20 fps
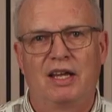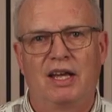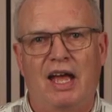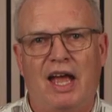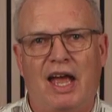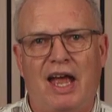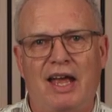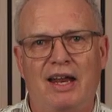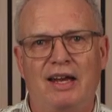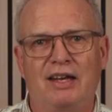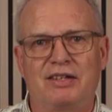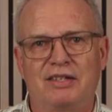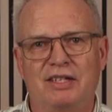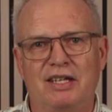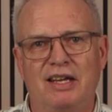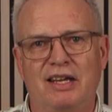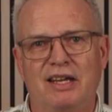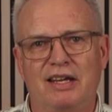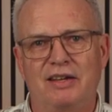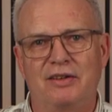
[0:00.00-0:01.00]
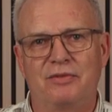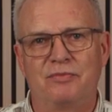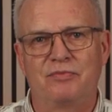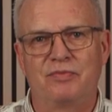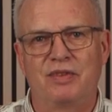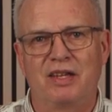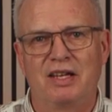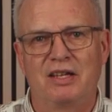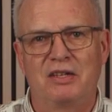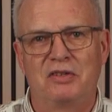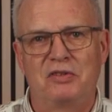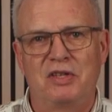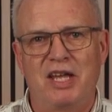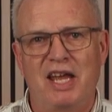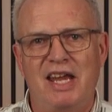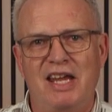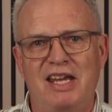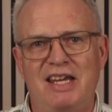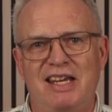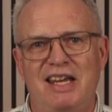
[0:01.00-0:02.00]
and um,
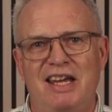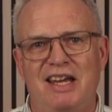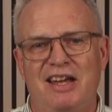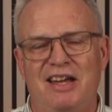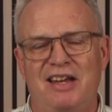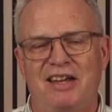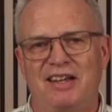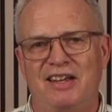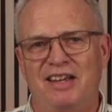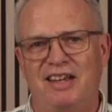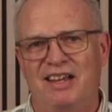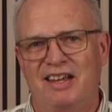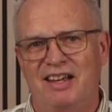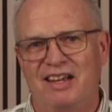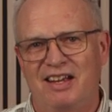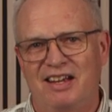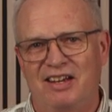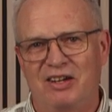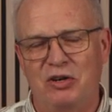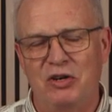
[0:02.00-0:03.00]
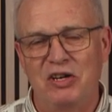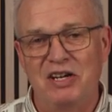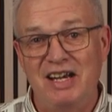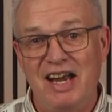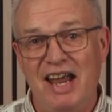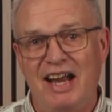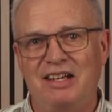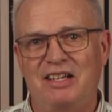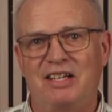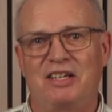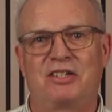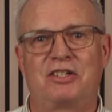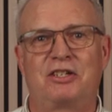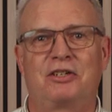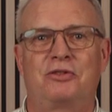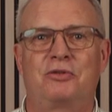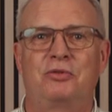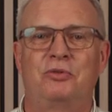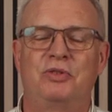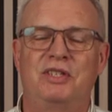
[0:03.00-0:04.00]
they uh, connected to,
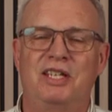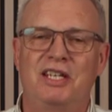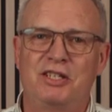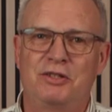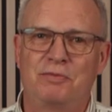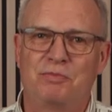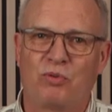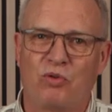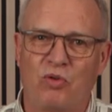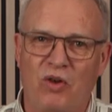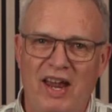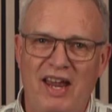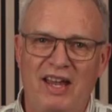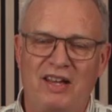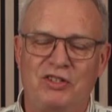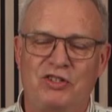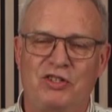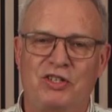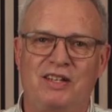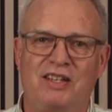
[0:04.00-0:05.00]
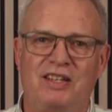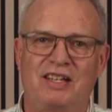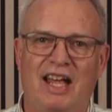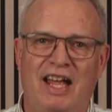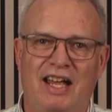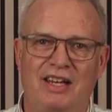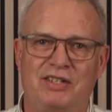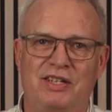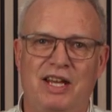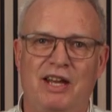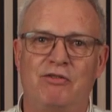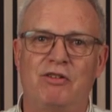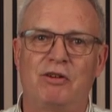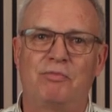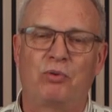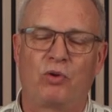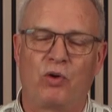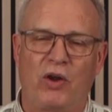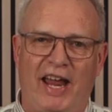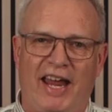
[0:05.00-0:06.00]
to these prayers as they were
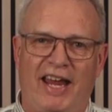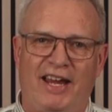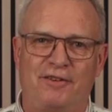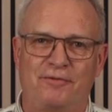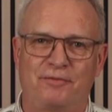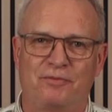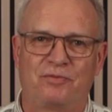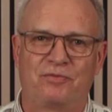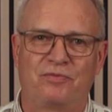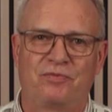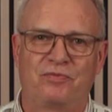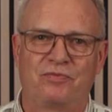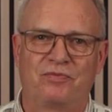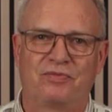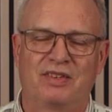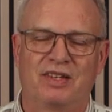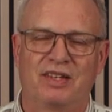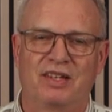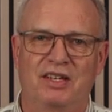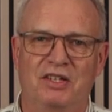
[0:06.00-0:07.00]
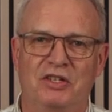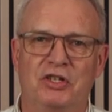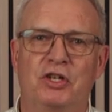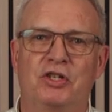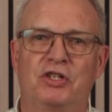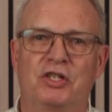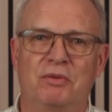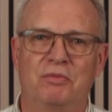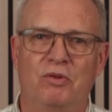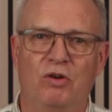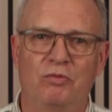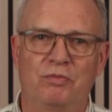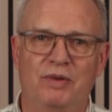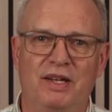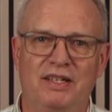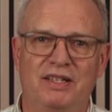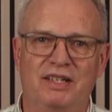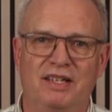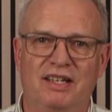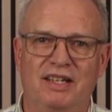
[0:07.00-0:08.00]
praying. In just a
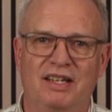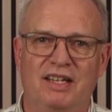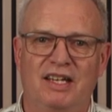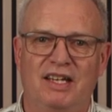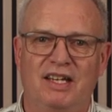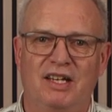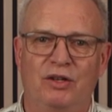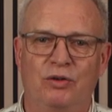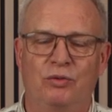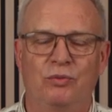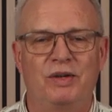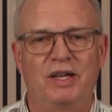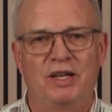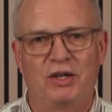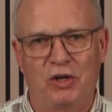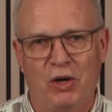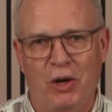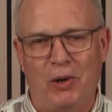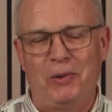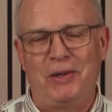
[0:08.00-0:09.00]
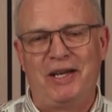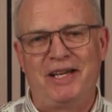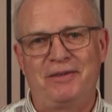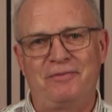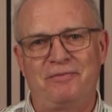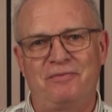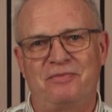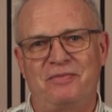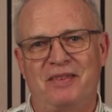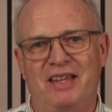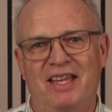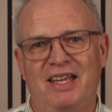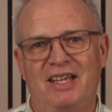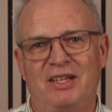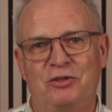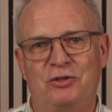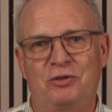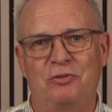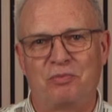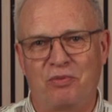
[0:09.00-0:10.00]
moment, we are going
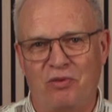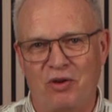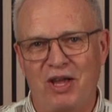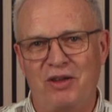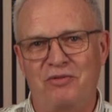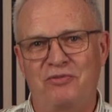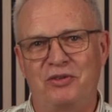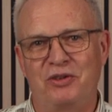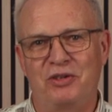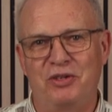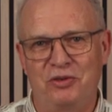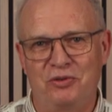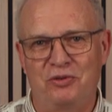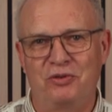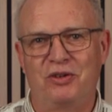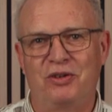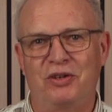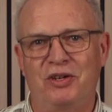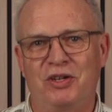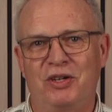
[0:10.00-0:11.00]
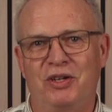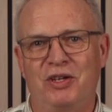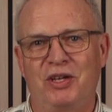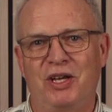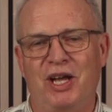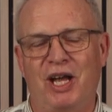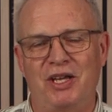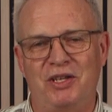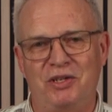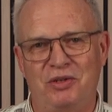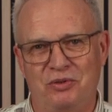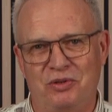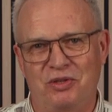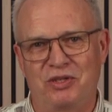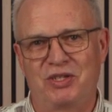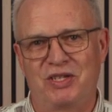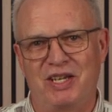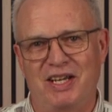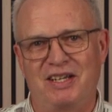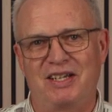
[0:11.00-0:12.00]
to pray for you and your
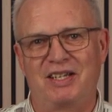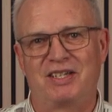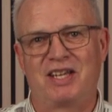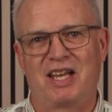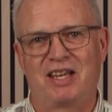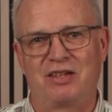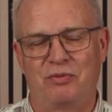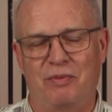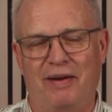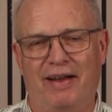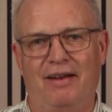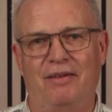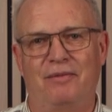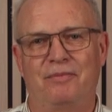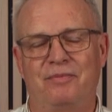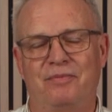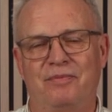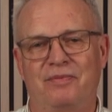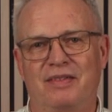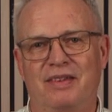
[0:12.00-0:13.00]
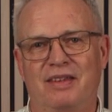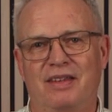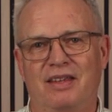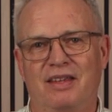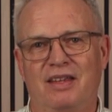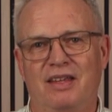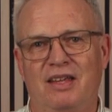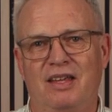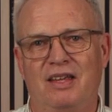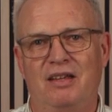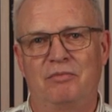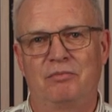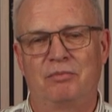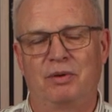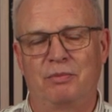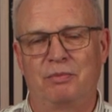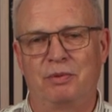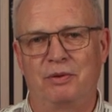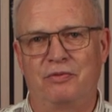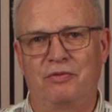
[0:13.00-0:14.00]
sickness as well.
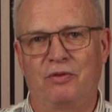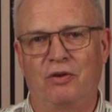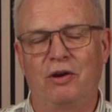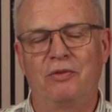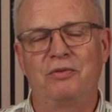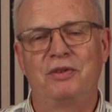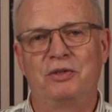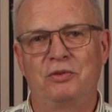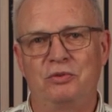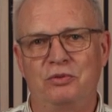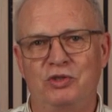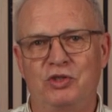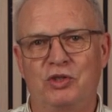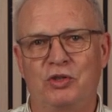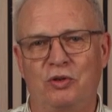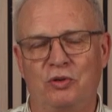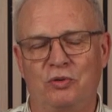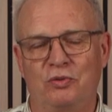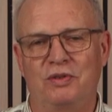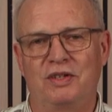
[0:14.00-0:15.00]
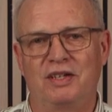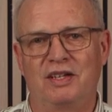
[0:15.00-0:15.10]
But before we do so,